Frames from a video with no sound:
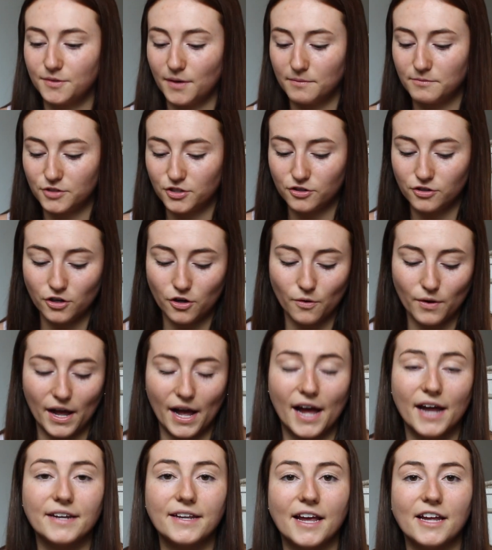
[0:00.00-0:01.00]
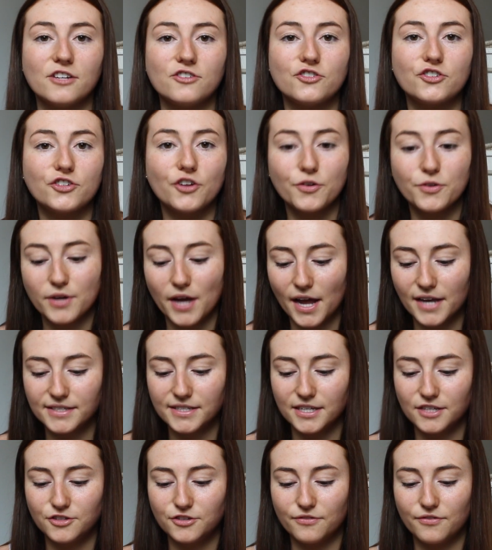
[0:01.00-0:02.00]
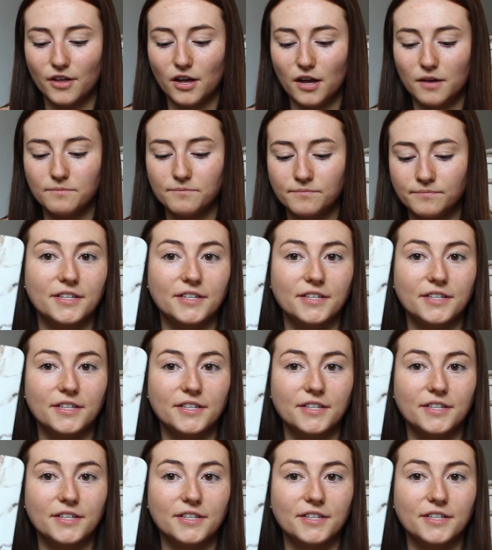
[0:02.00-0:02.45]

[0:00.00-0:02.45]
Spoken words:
so I'm just gonna go ahead and show you guys each of them.